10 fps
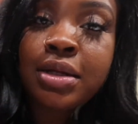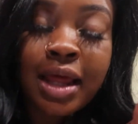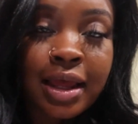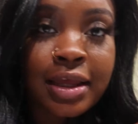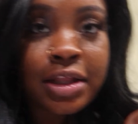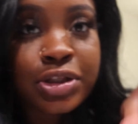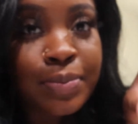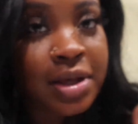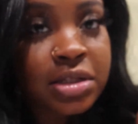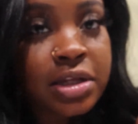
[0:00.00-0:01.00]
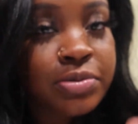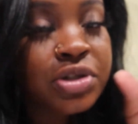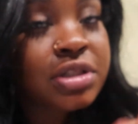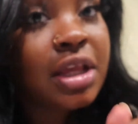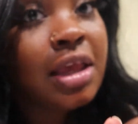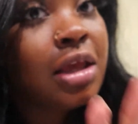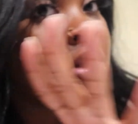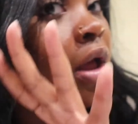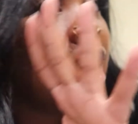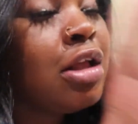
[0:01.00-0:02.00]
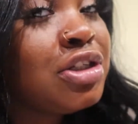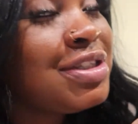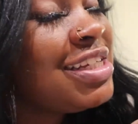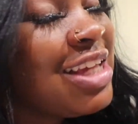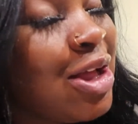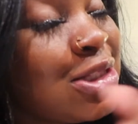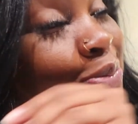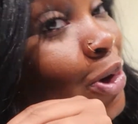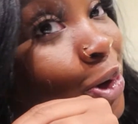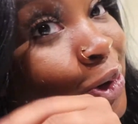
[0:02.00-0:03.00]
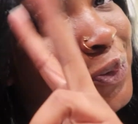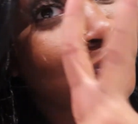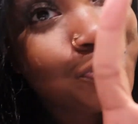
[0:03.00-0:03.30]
to die again. So basically I'm just saying I'll just see y'all tomorrow.